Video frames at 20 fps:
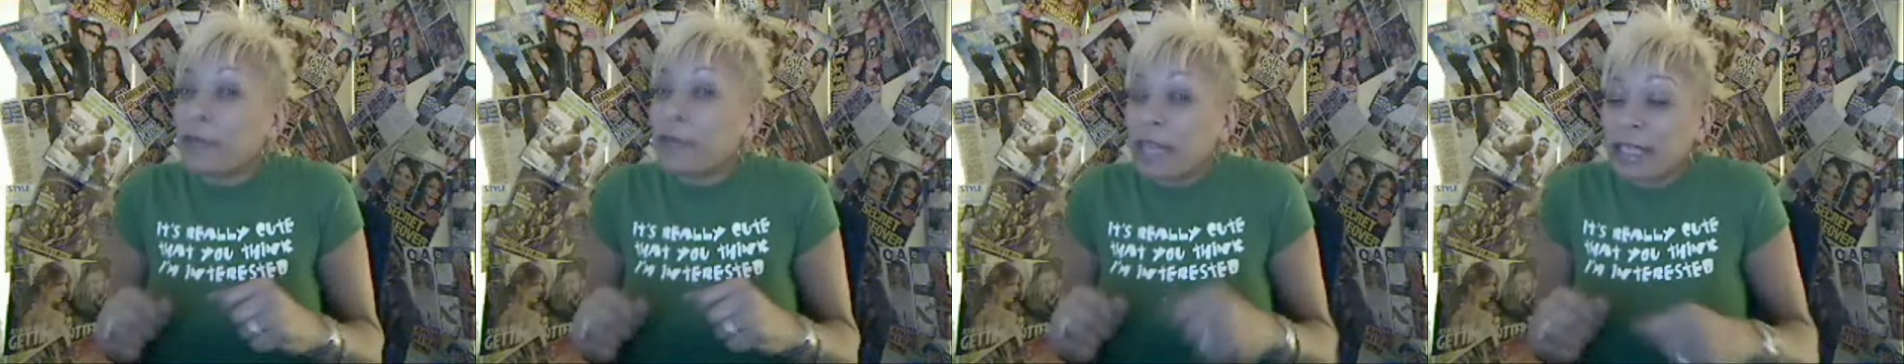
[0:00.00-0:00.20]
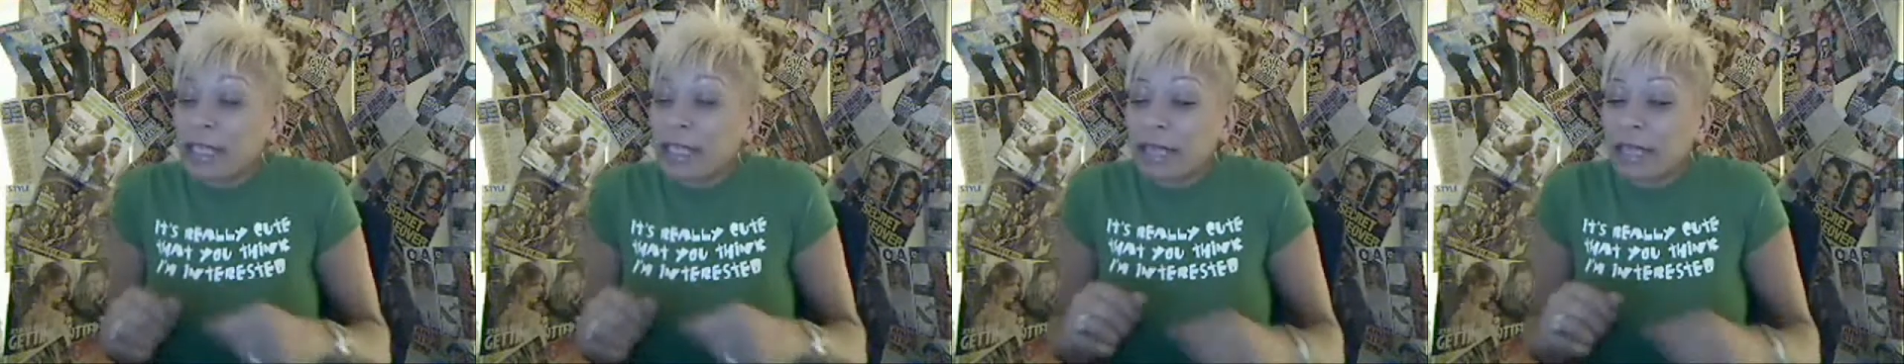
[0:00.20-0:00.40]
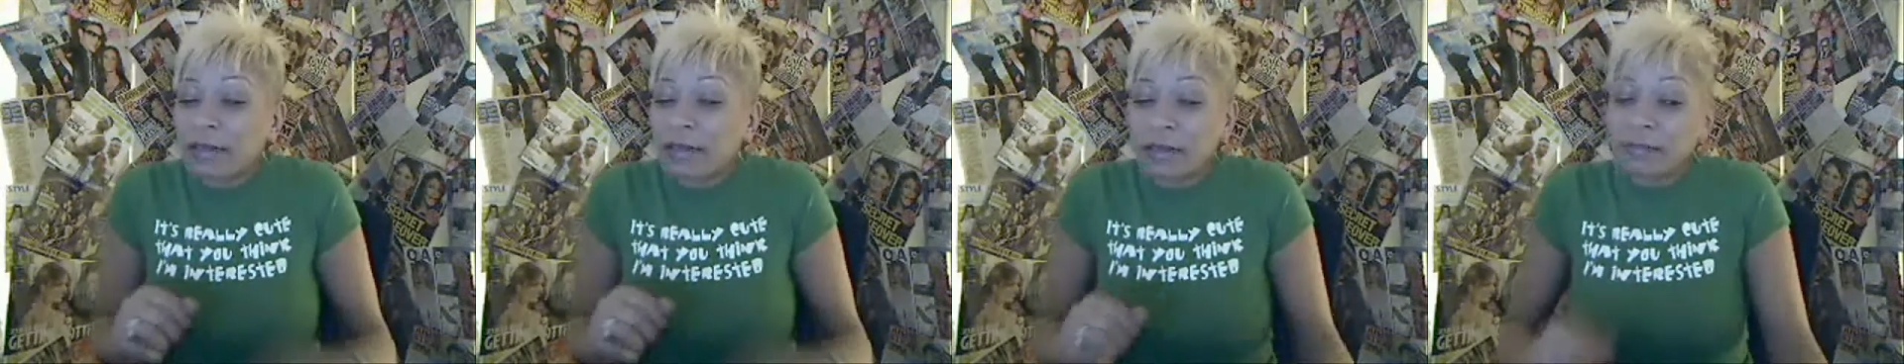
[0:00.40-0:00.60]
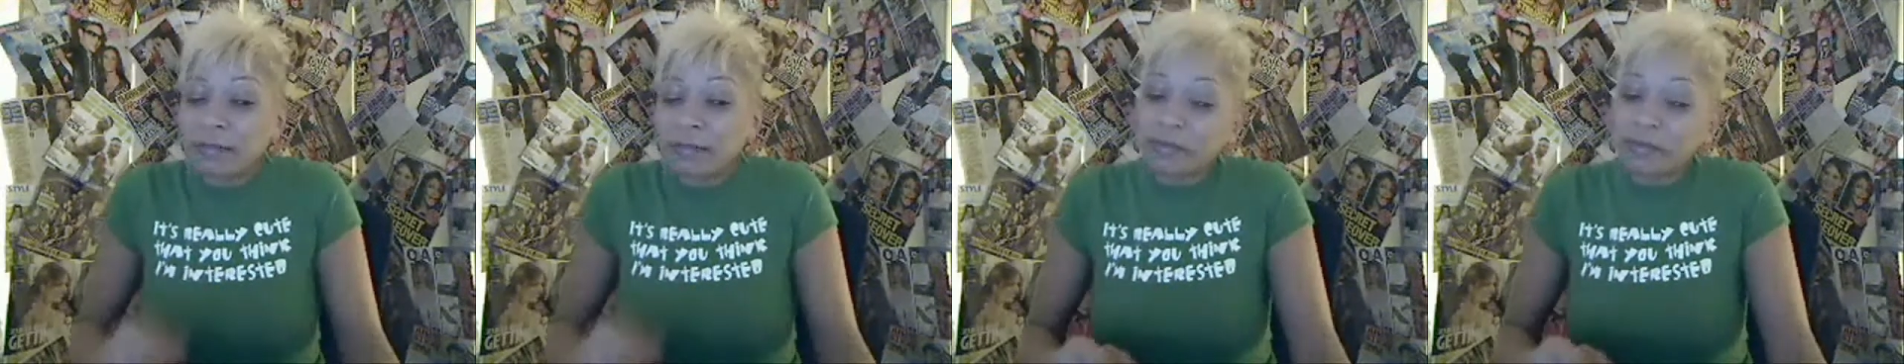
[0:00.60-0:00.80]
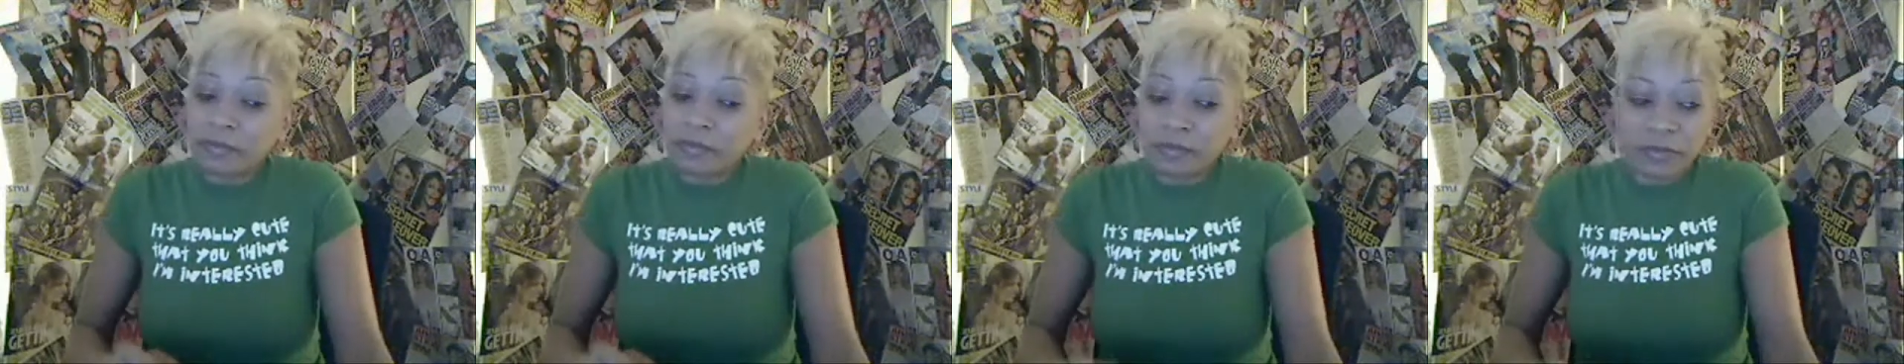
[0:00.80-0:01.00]
does it?
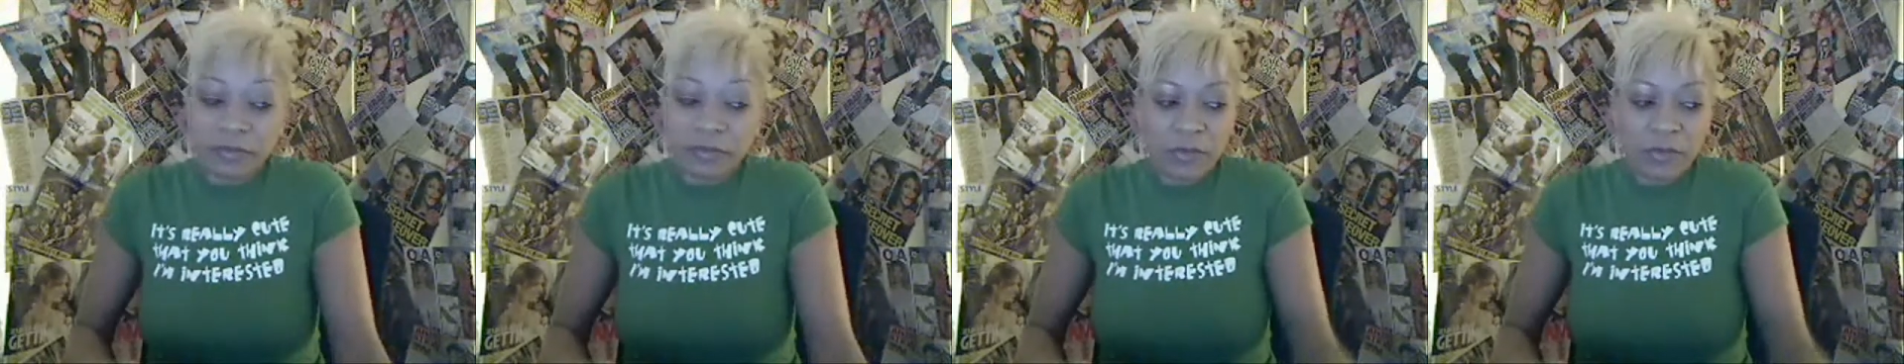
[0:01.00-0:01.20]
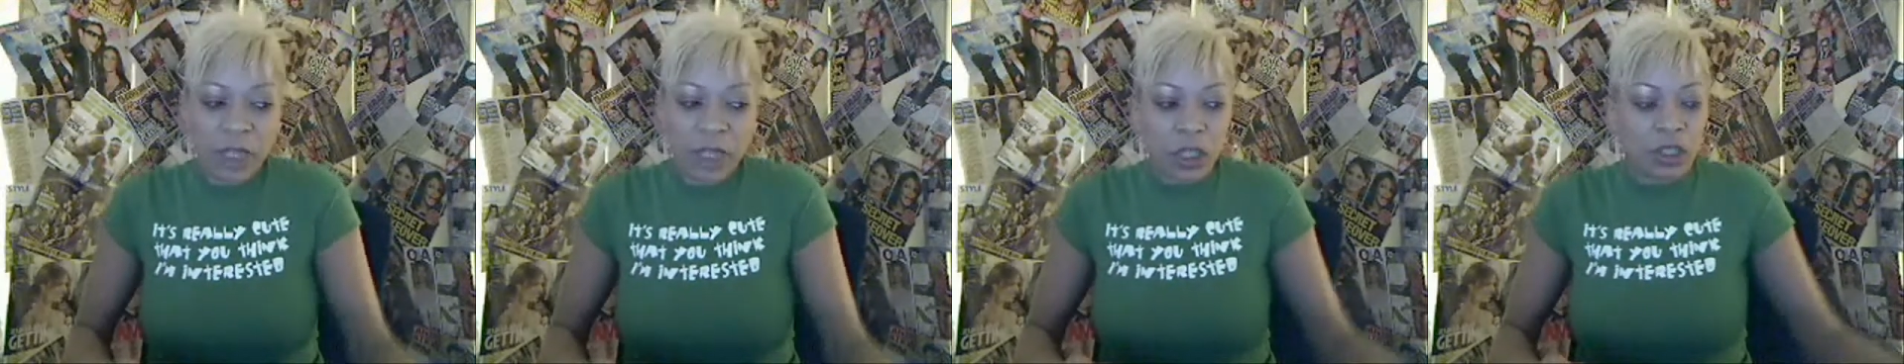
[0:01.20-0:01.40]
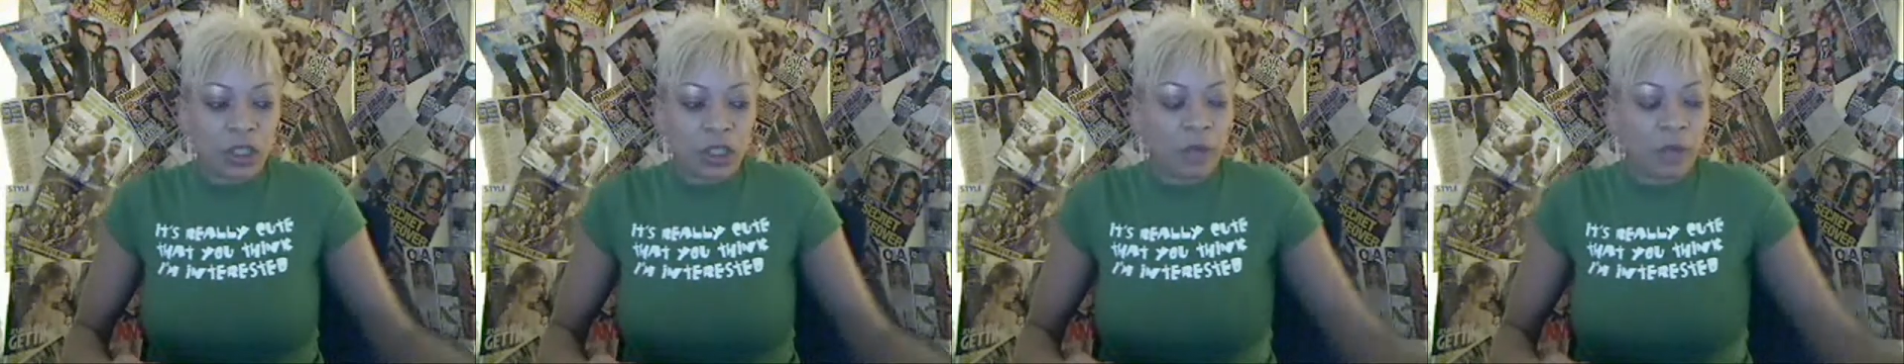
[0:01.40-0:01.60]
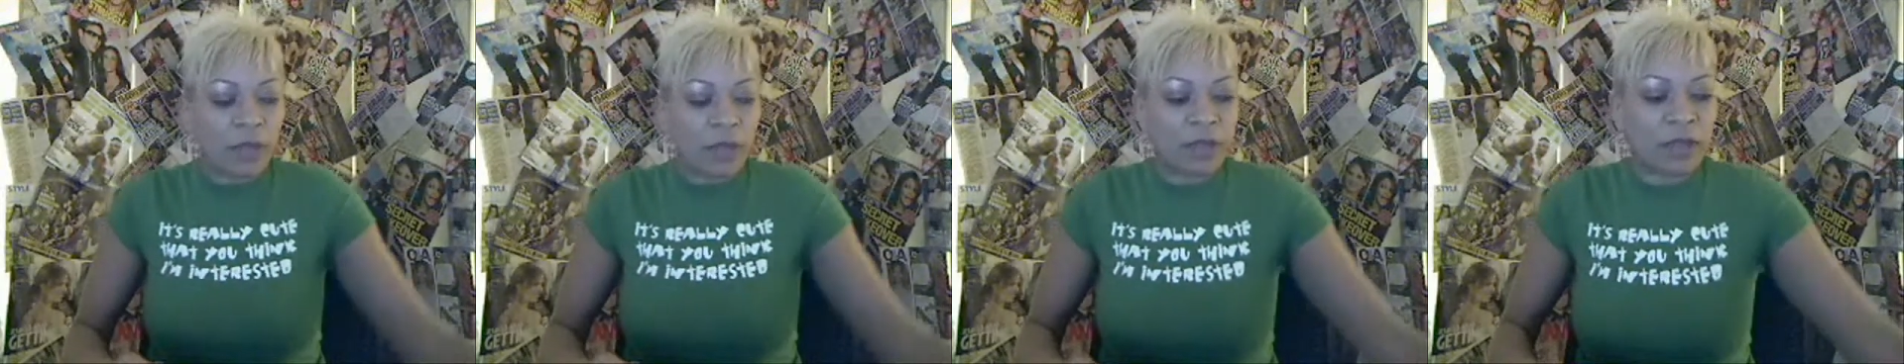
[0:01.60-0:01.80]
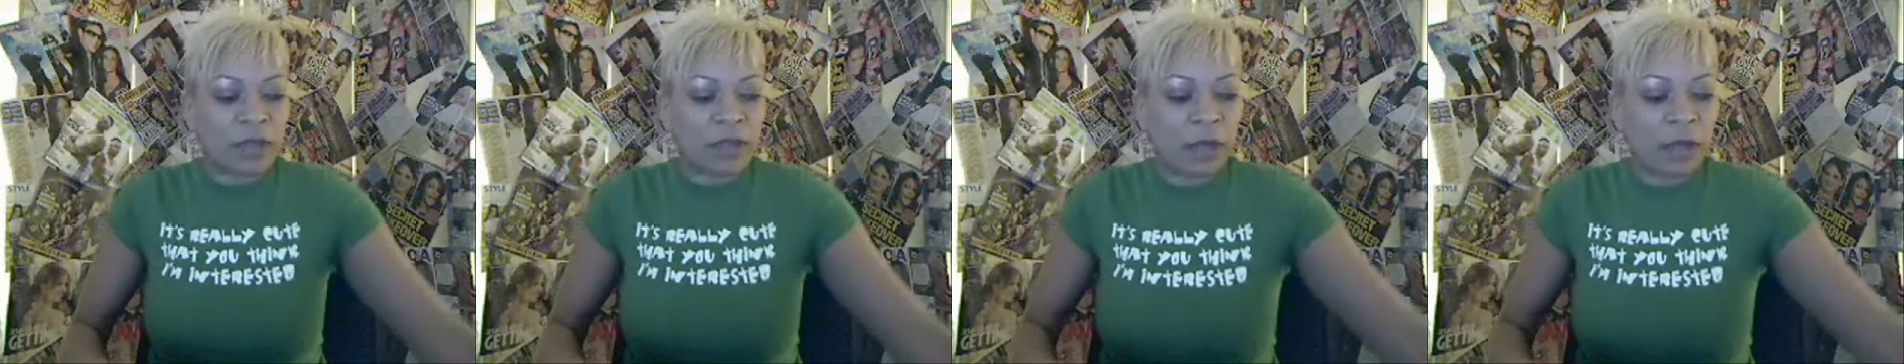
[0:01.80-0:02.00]
Don't
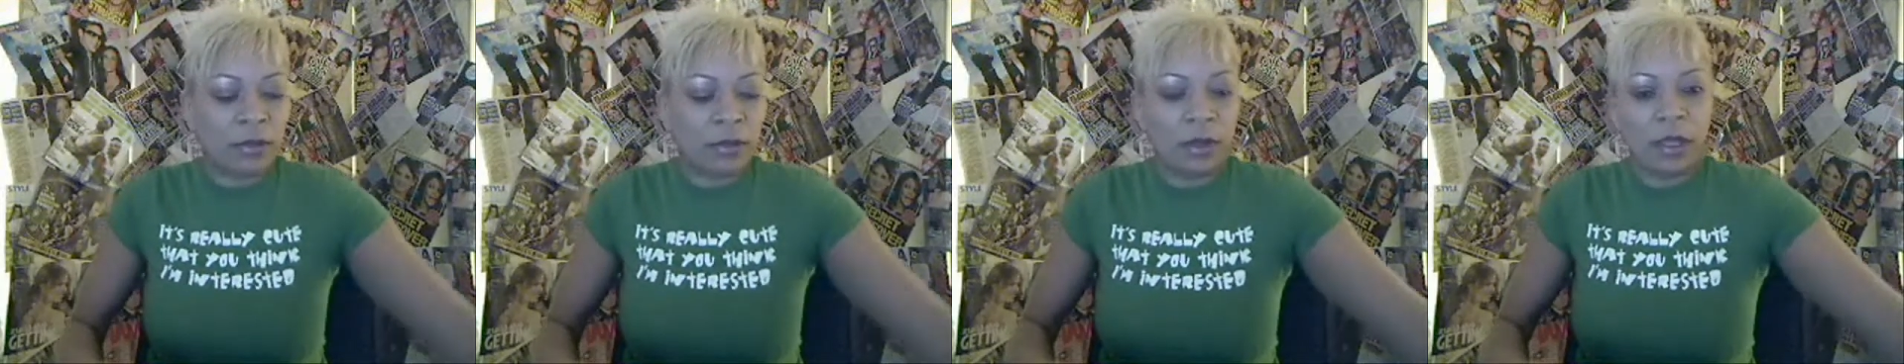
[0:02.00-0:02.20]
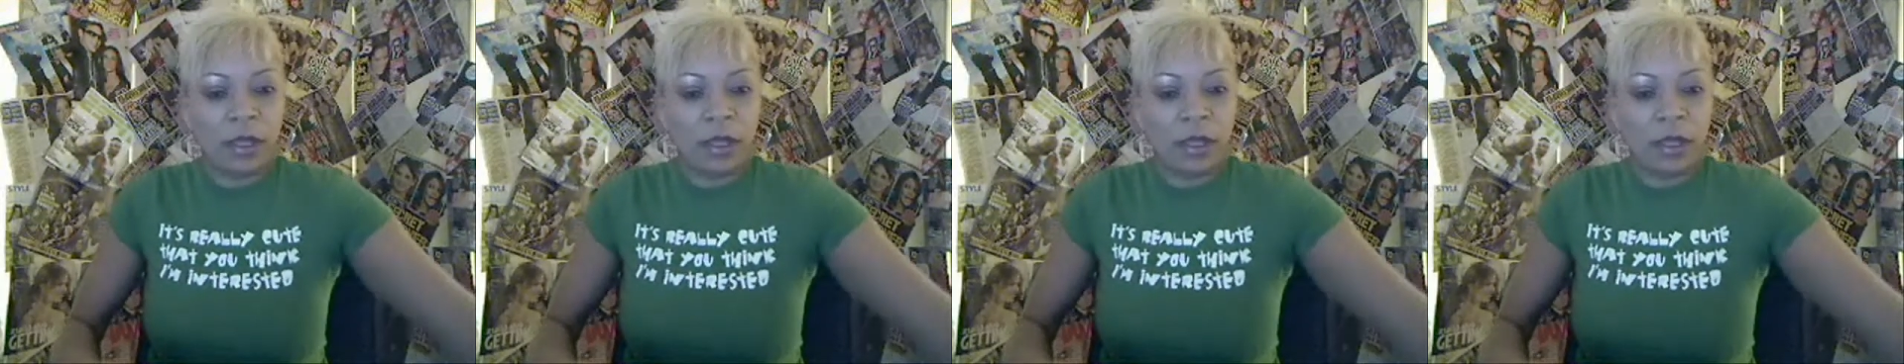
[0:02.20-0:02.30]
think so.